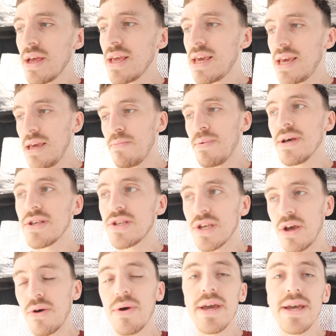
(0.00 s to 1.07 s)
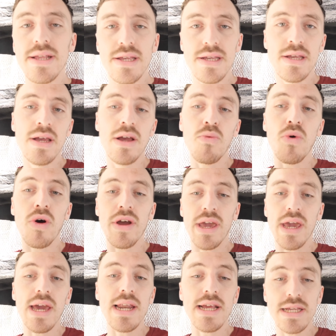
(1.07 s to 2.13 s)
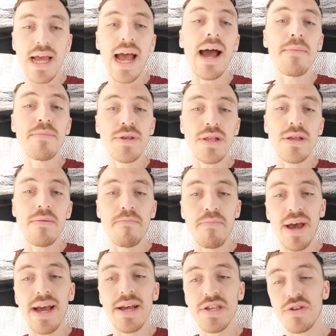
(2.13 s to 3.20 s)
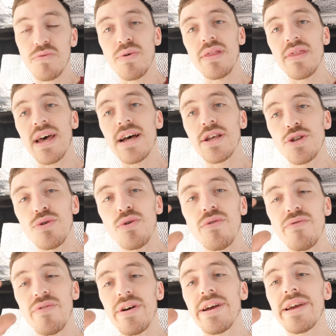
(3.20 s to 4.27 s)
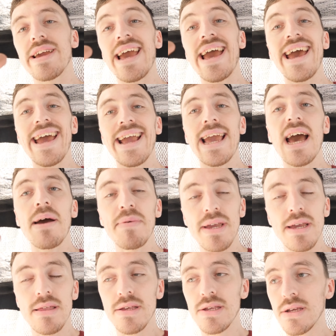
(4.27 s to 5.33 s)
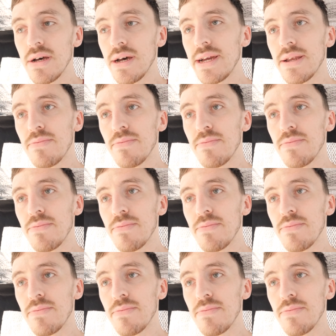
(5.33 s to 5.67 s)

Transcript: keep it so it's working at its absolute best with that sort of like air gap either side,